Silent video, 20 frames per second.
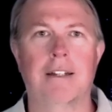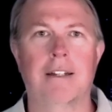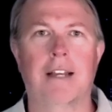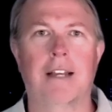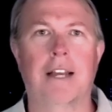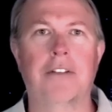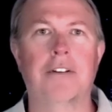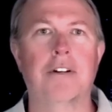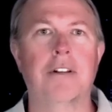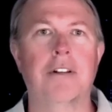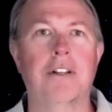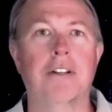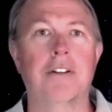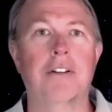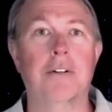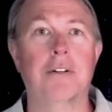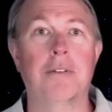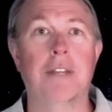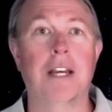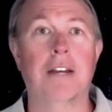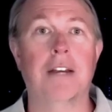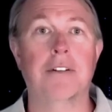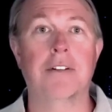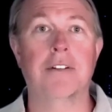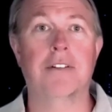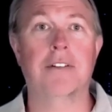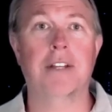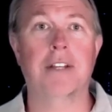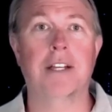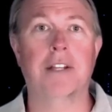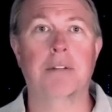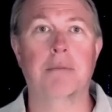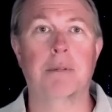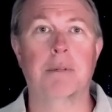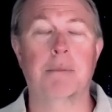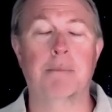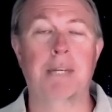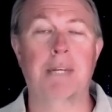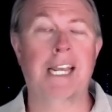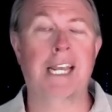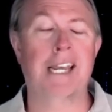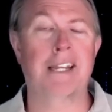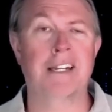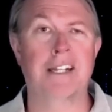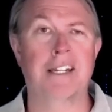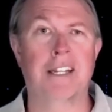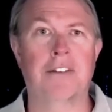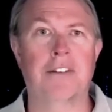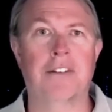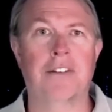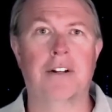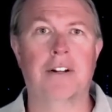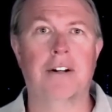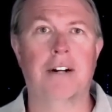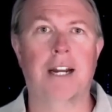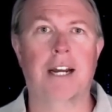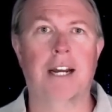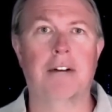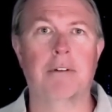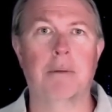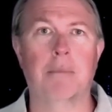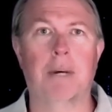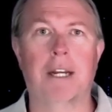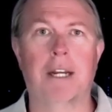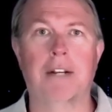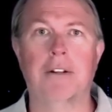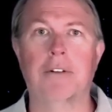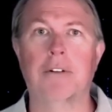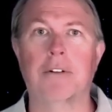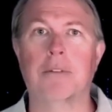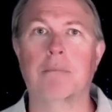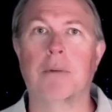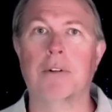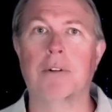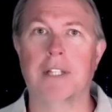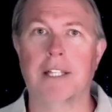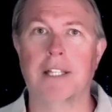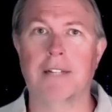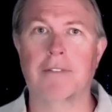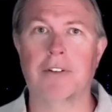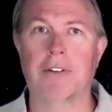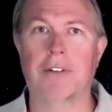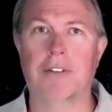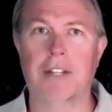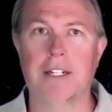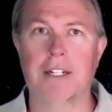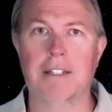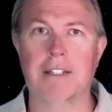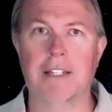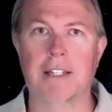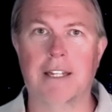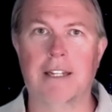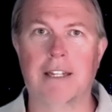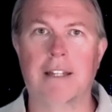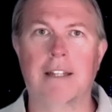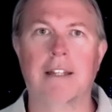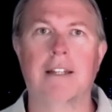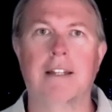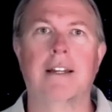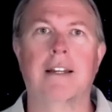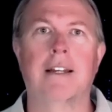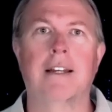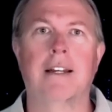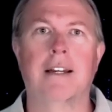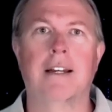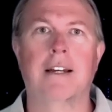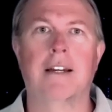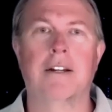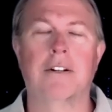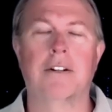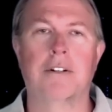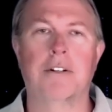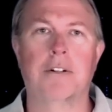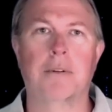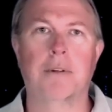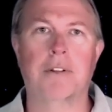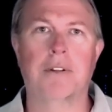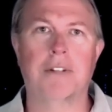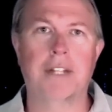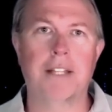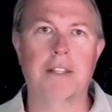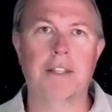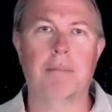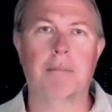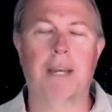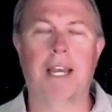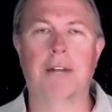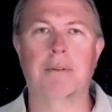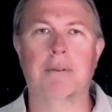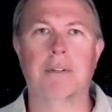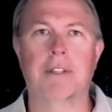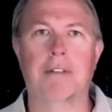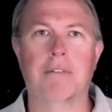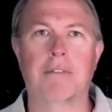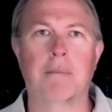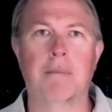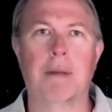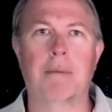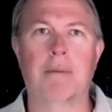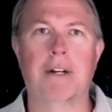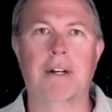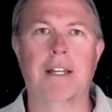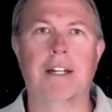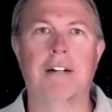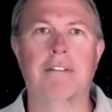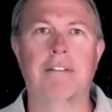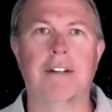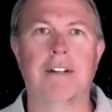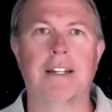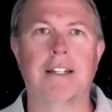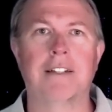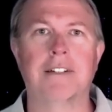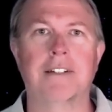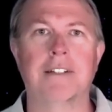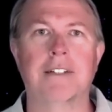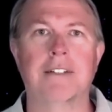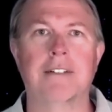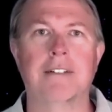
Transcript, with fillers: As early as 2006, we began to consider how we might use multi-level signaling to extend the bandwidth of the memory interface.